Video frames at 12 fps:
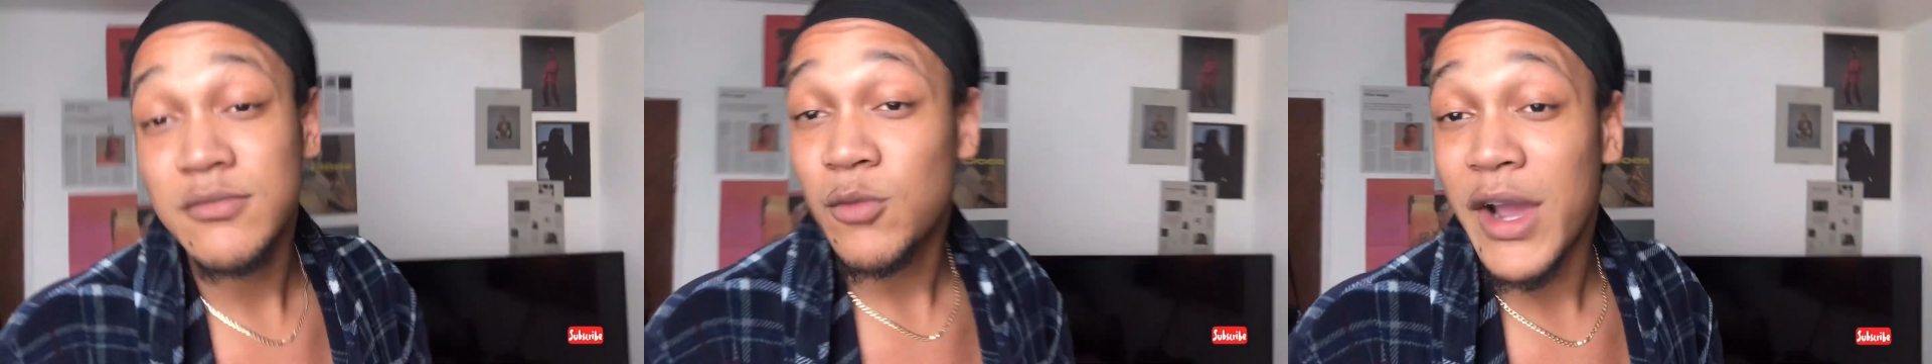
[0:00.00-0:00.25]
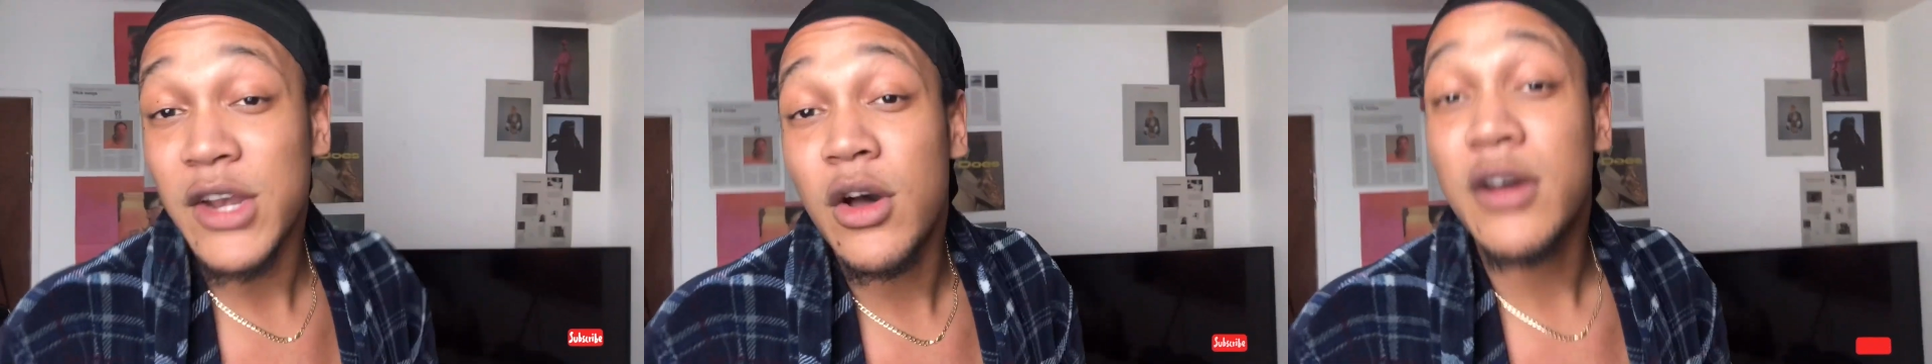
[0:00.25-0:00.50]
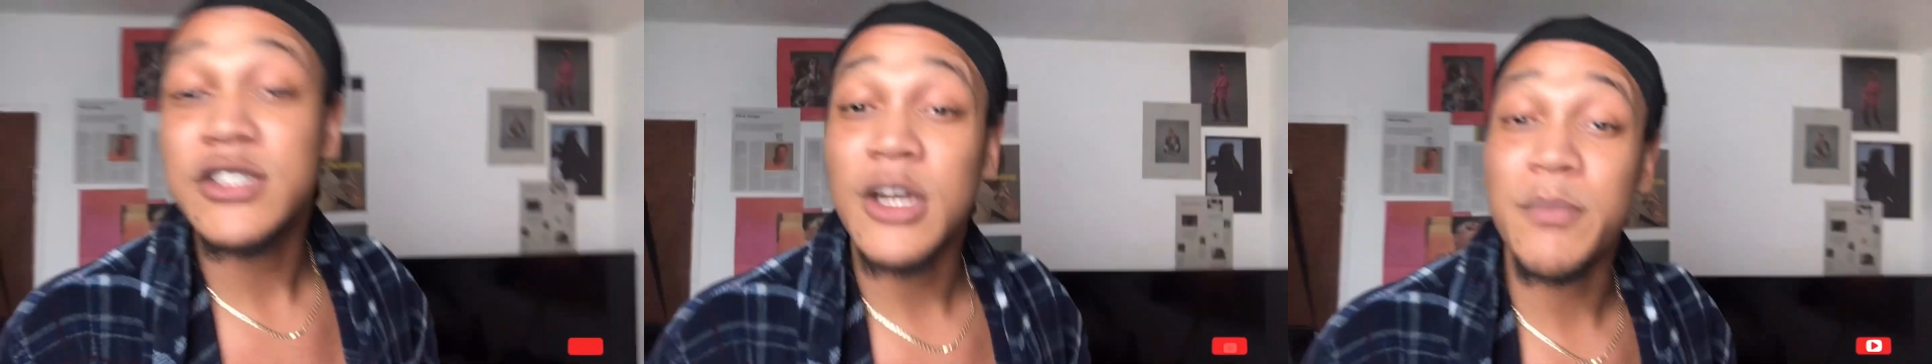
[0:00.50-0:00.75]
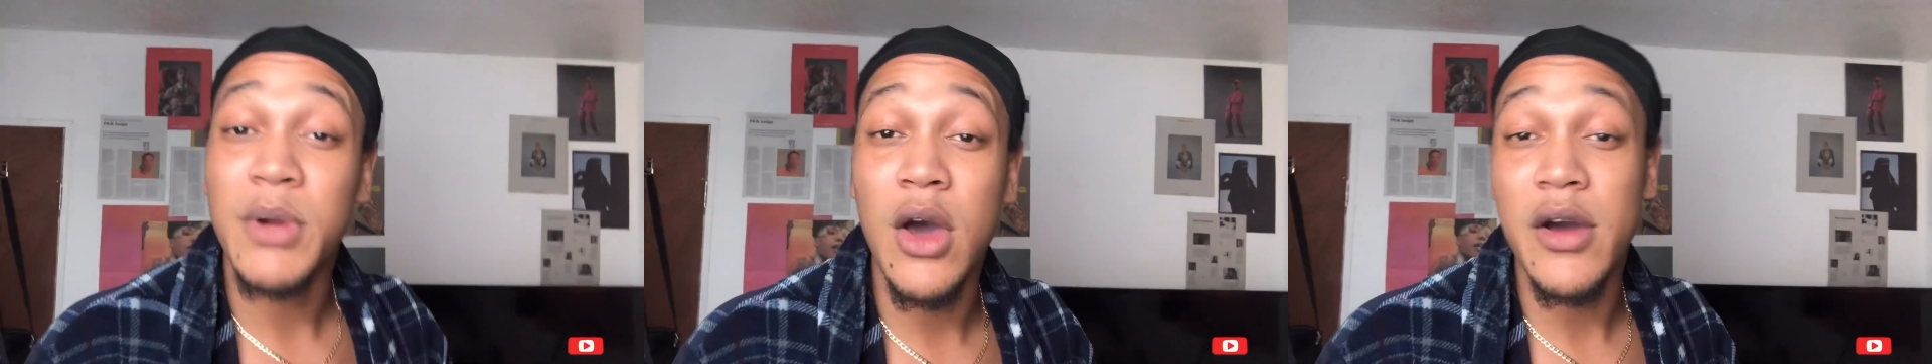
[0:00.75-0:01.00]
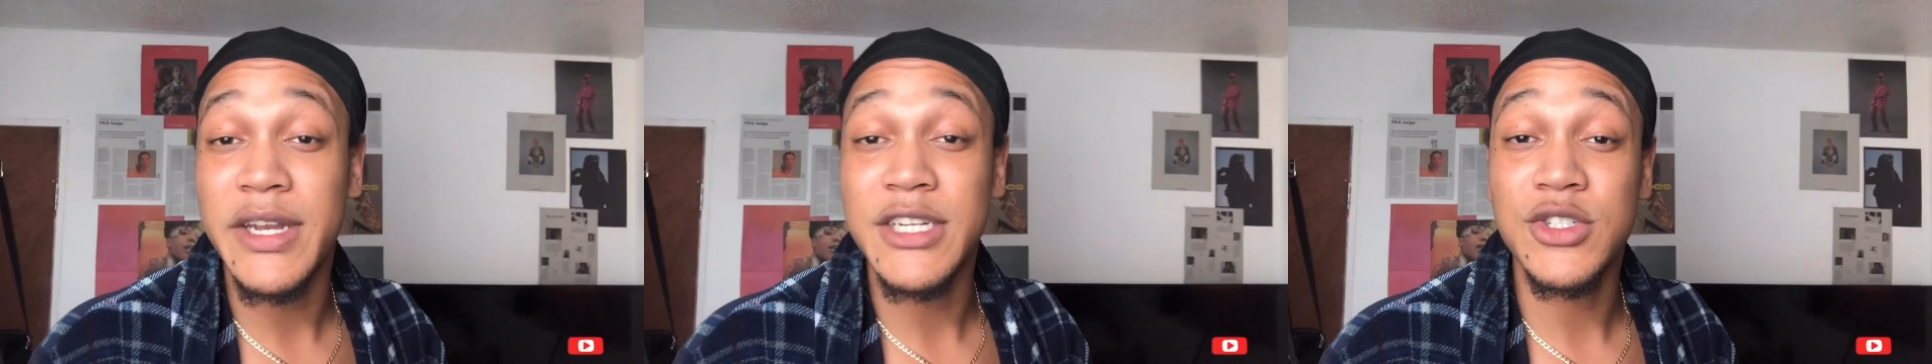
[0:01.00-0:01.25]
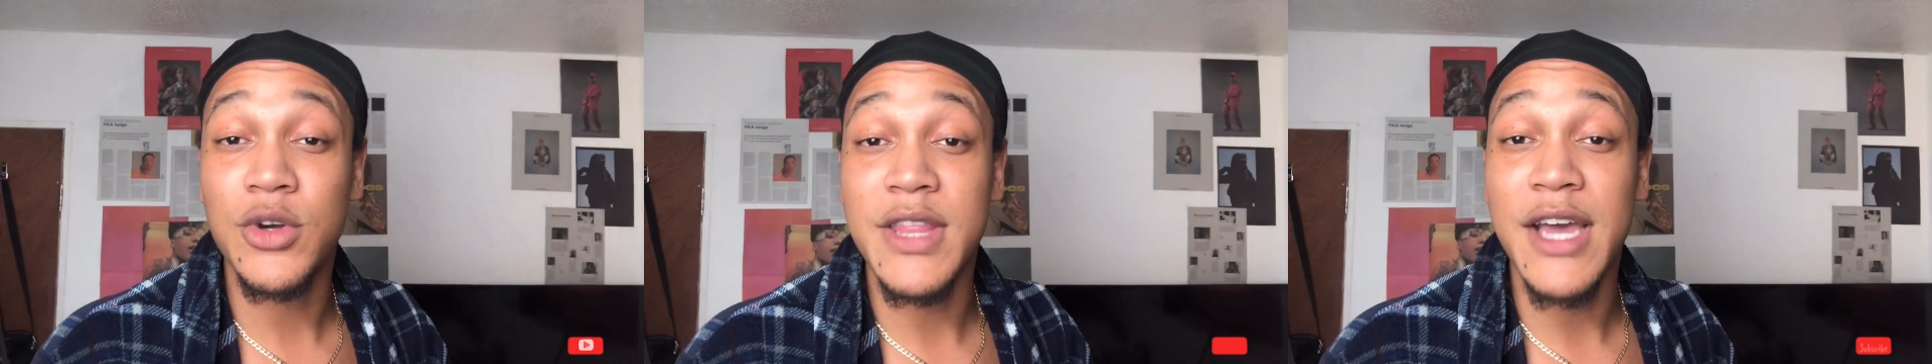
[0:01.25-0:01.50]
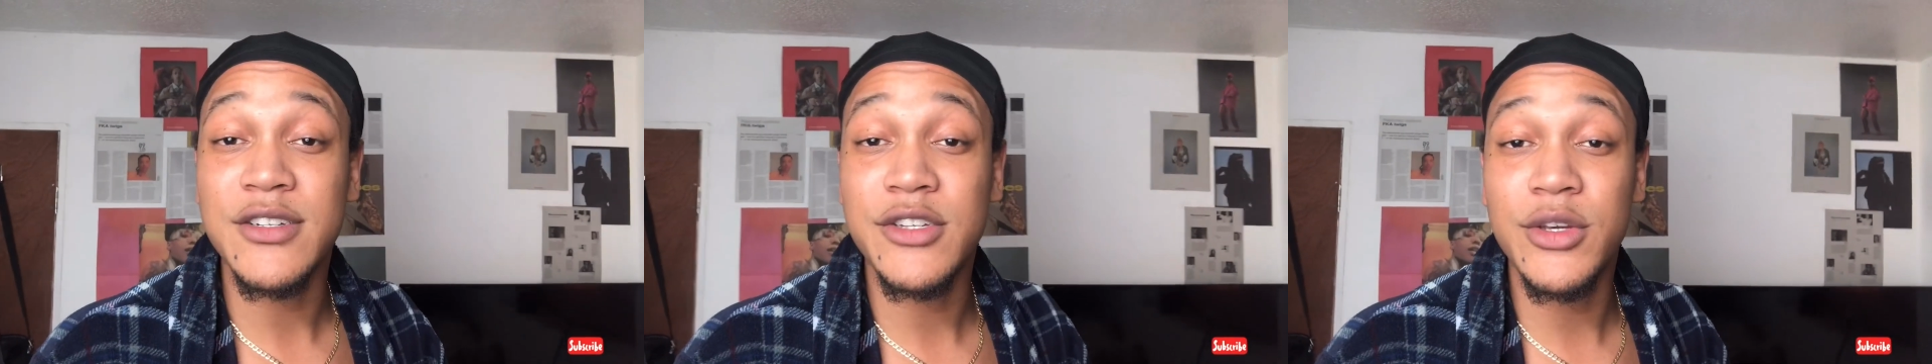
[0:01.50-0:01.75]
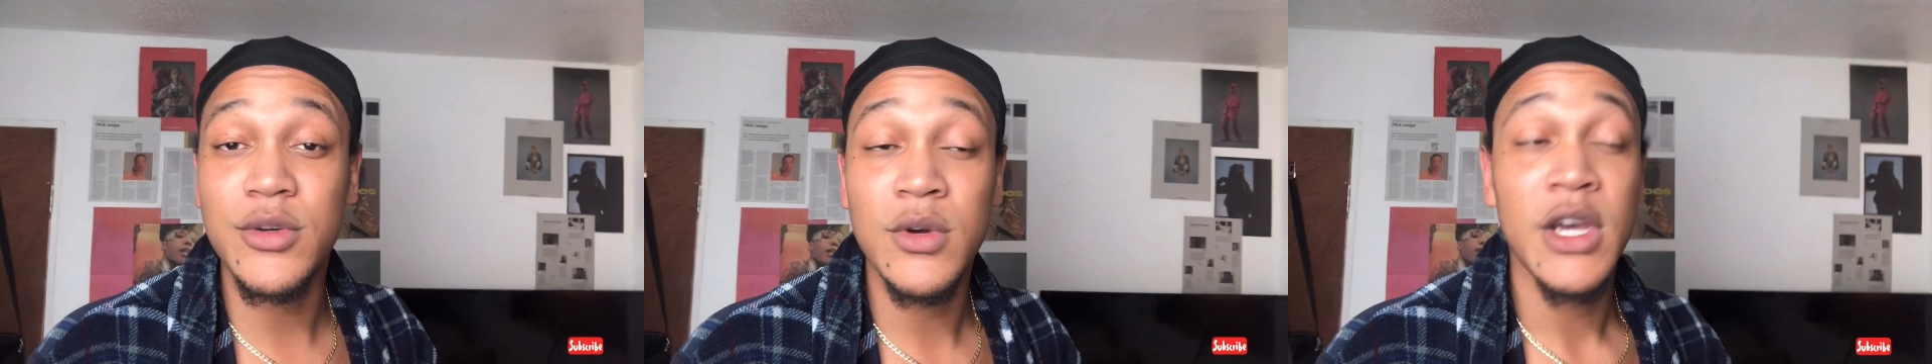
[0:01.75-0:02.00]
why not jump along and enjoy that
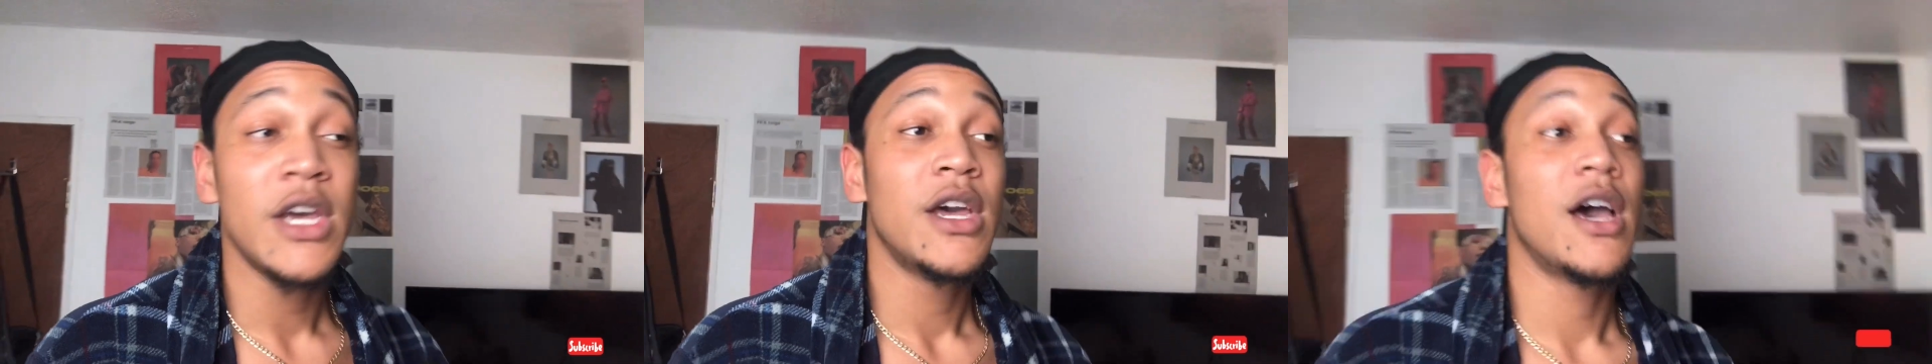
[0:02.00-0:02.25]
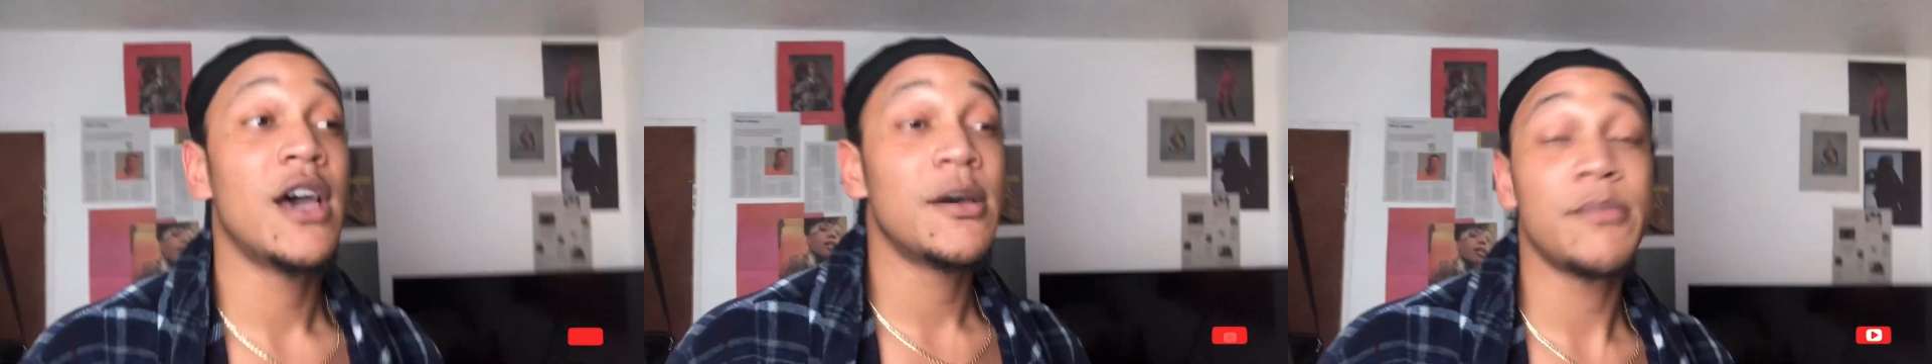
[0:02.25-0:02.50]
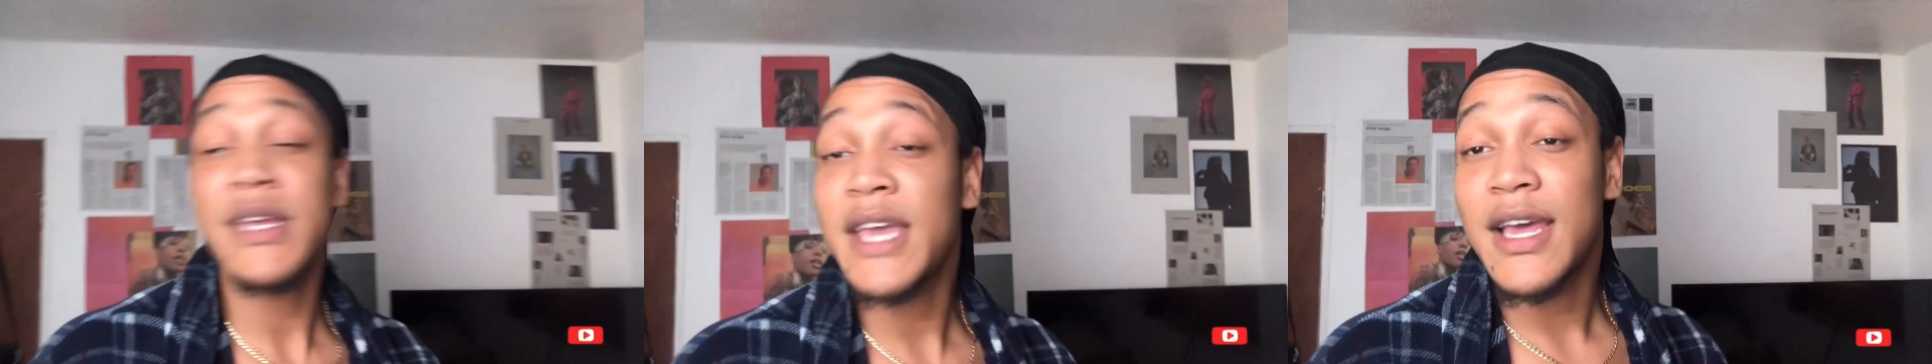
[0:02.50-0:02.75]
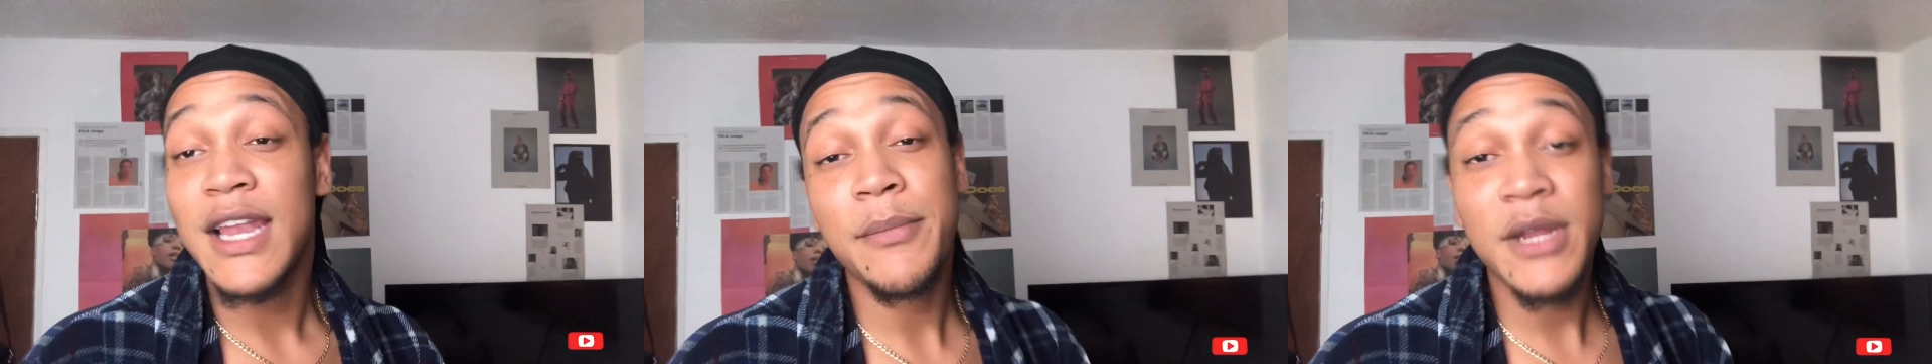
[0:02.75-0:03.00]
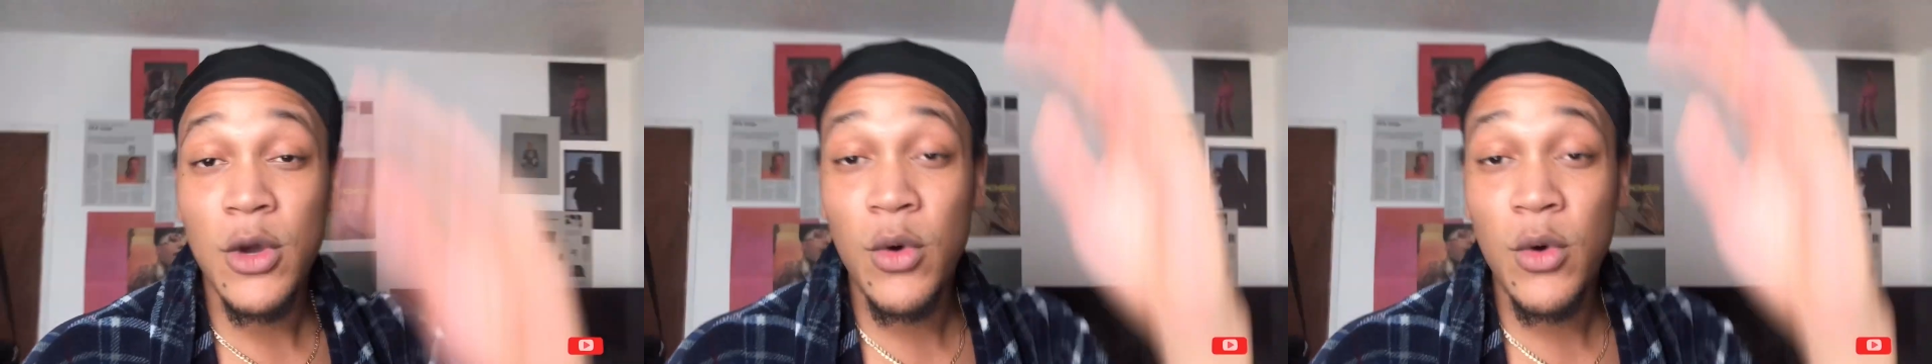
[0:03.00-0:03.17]
too? But yeah, let me know